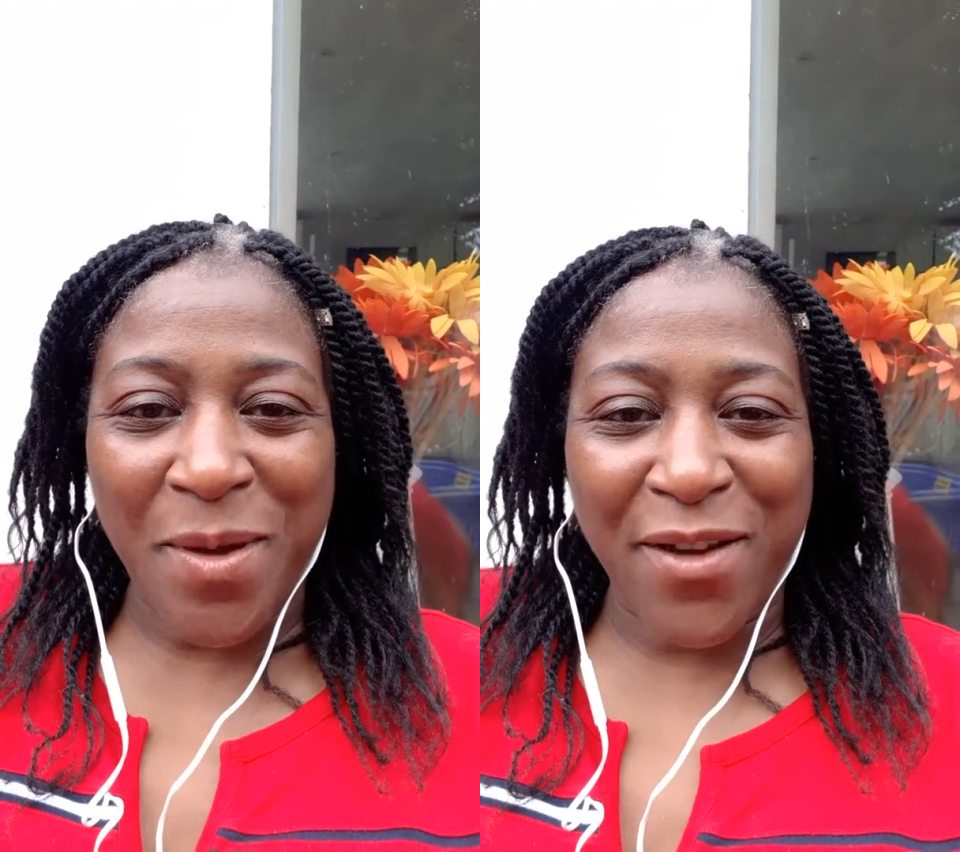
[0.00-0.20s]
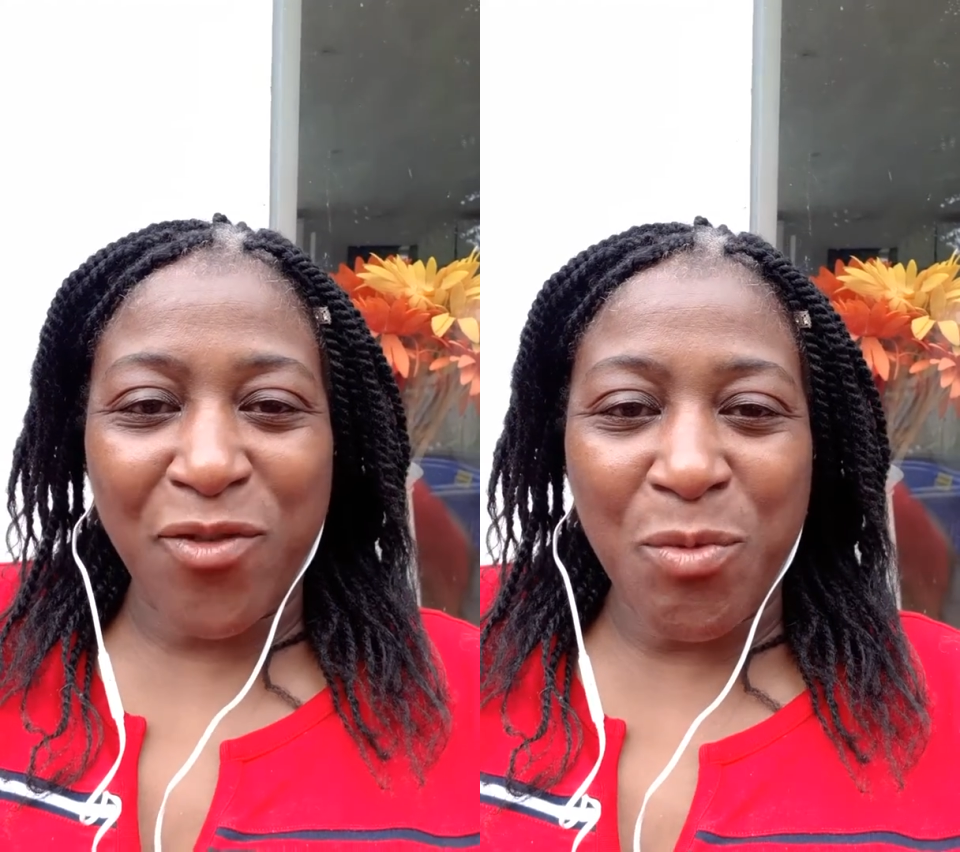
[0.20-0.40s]

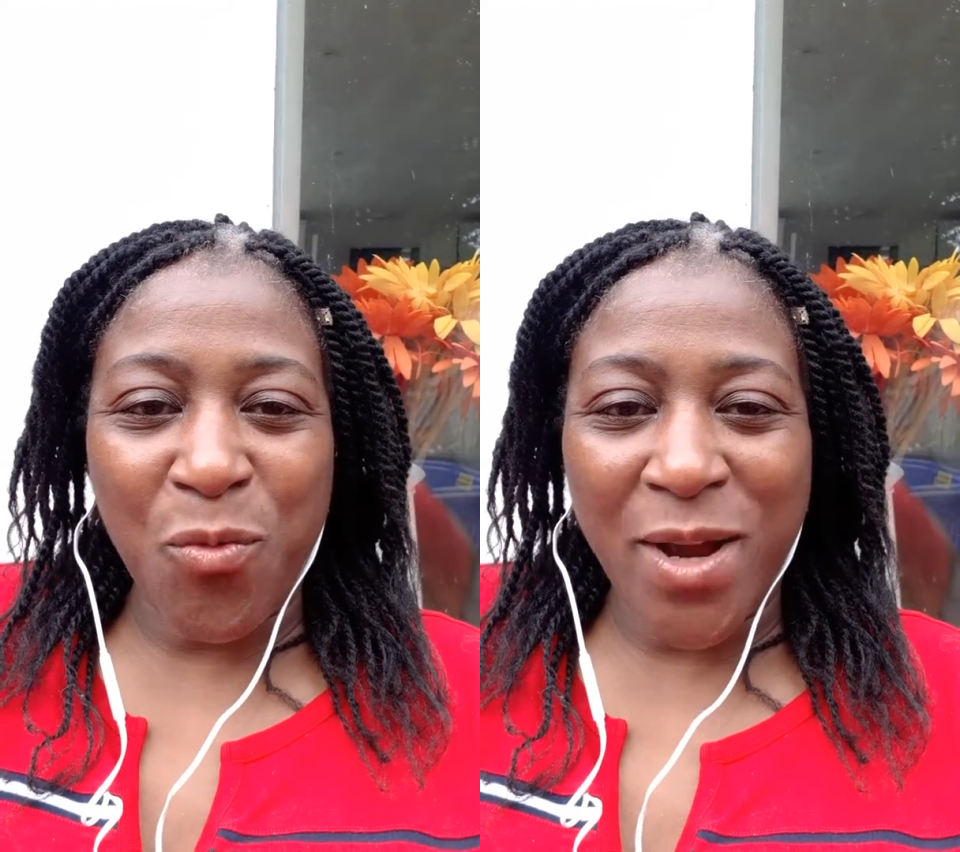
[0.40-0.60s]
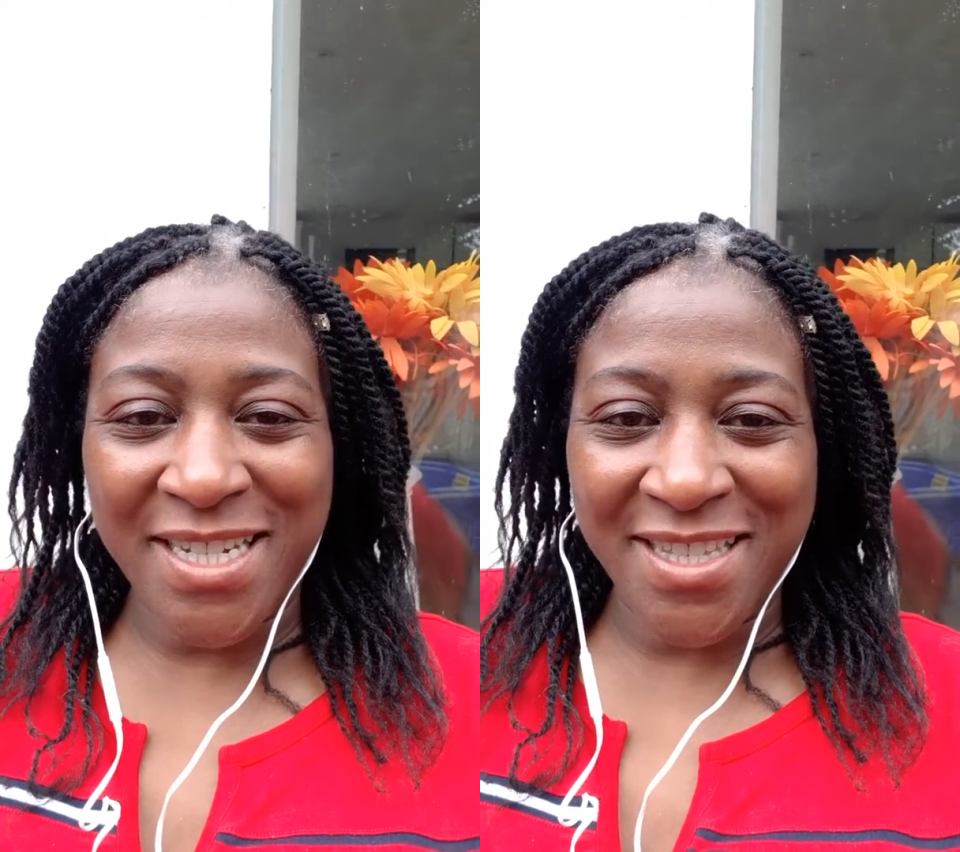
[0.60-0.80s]
back from a
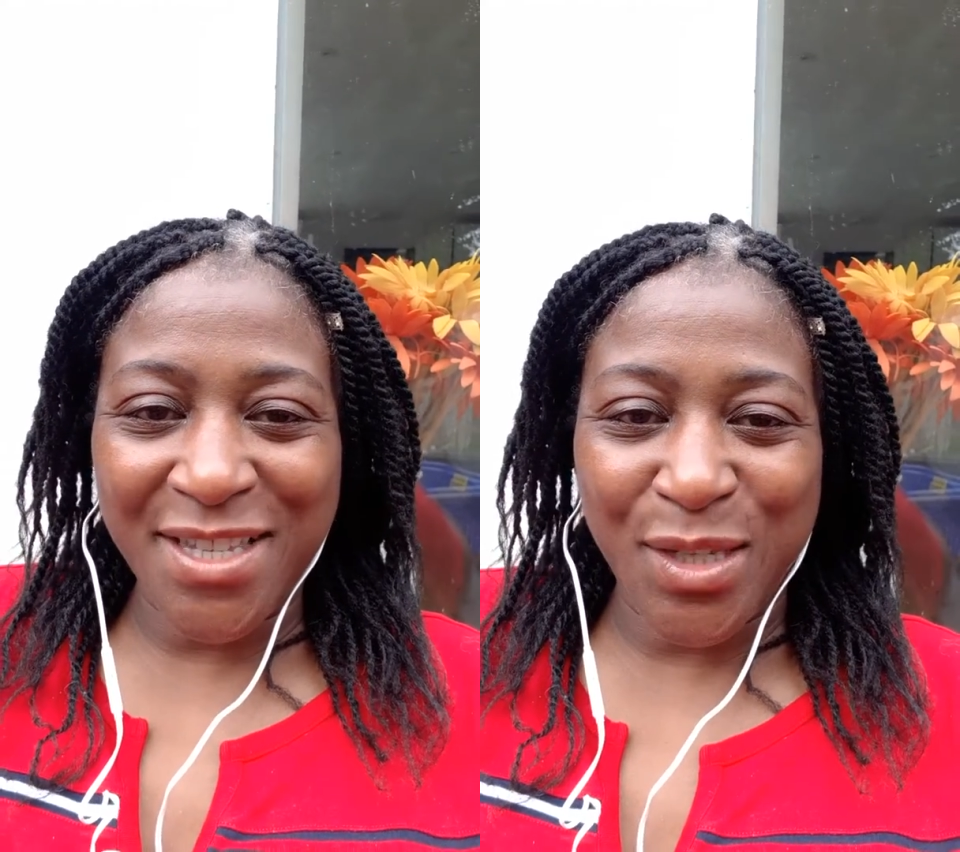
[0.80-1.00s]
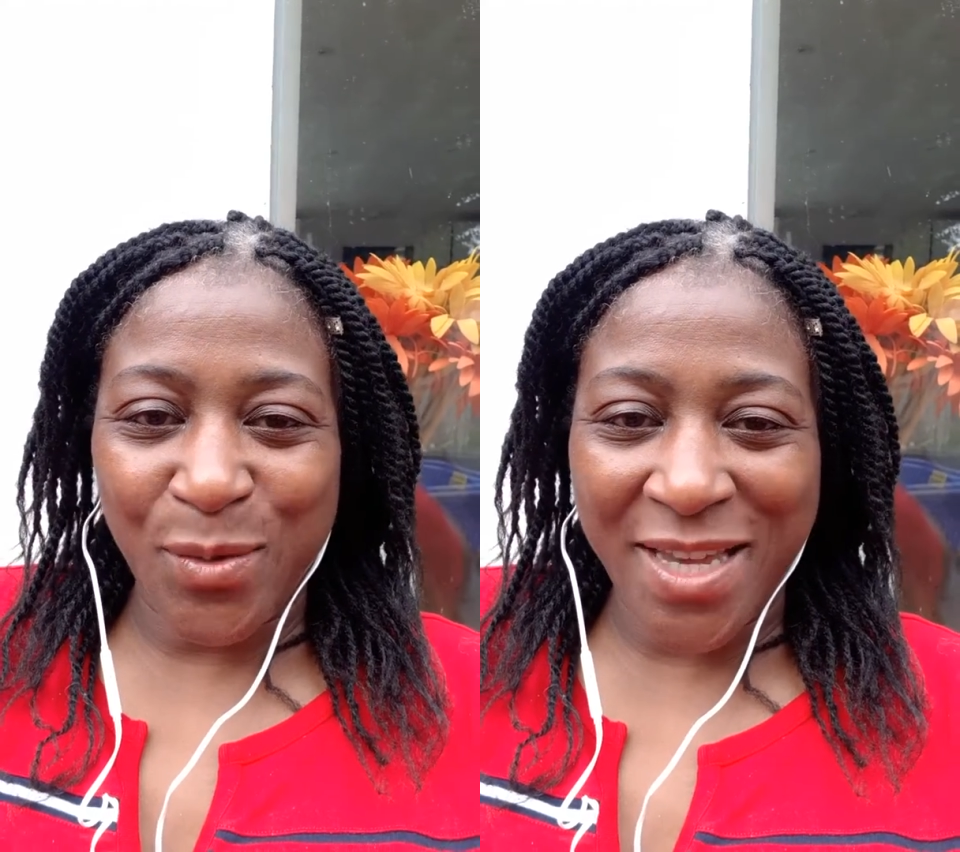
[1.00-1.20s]
wedding
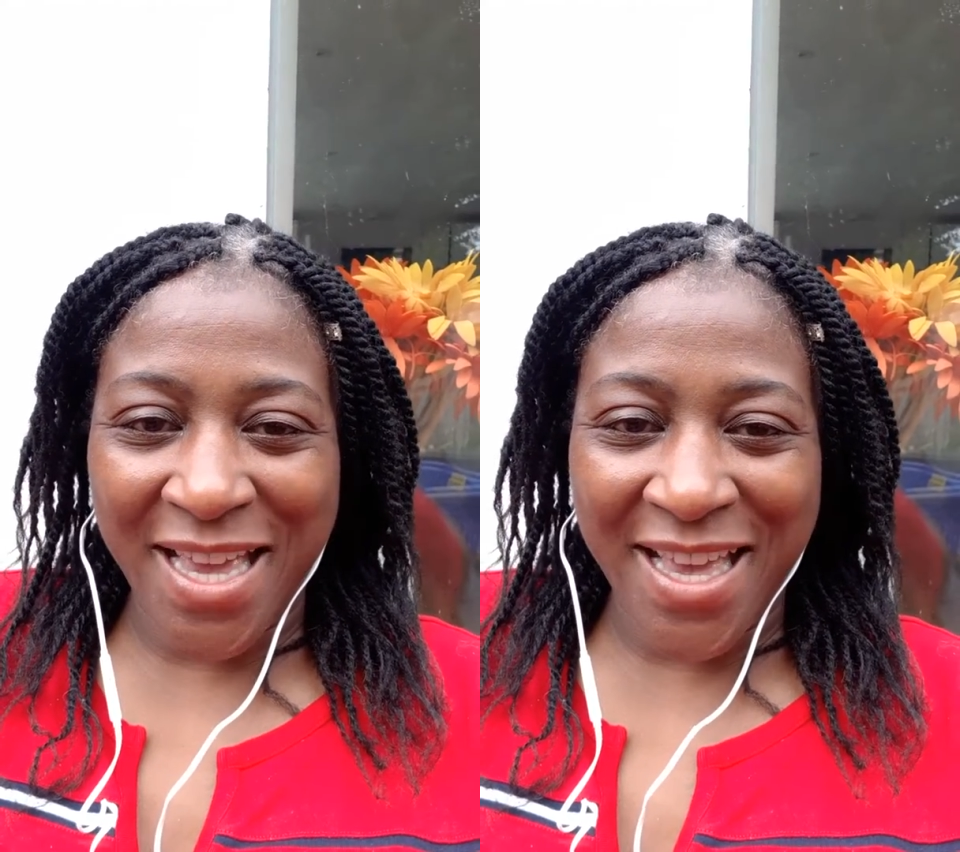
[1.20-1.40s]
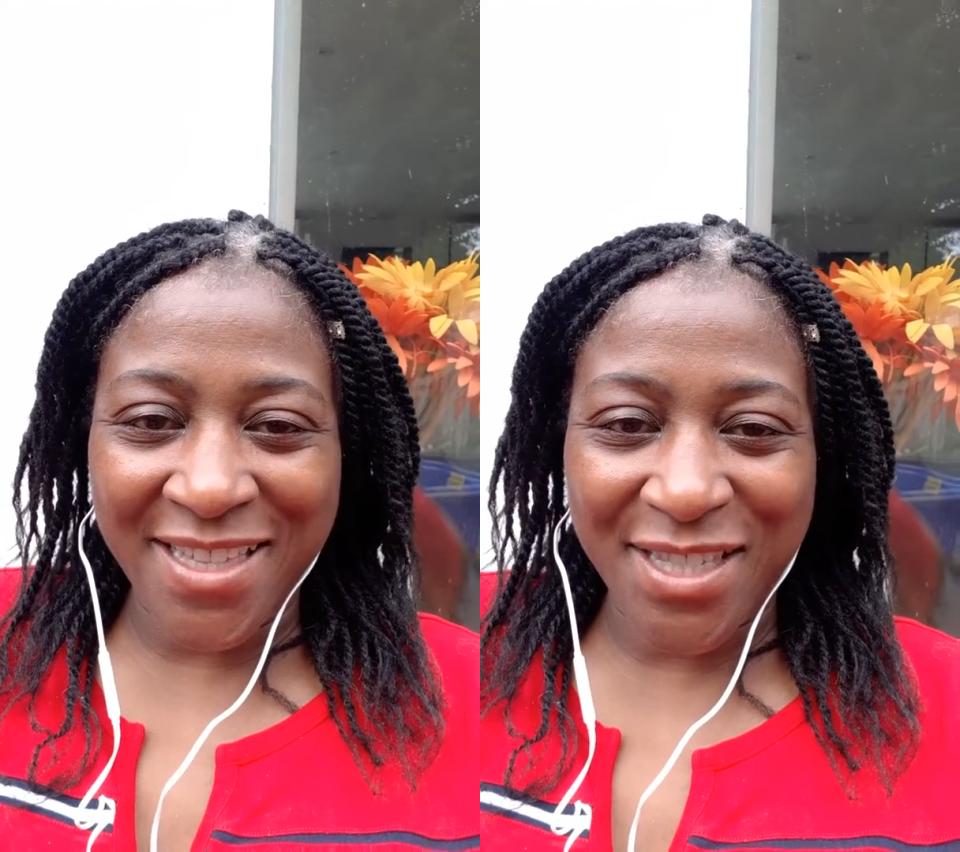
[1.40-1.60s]
this weekend,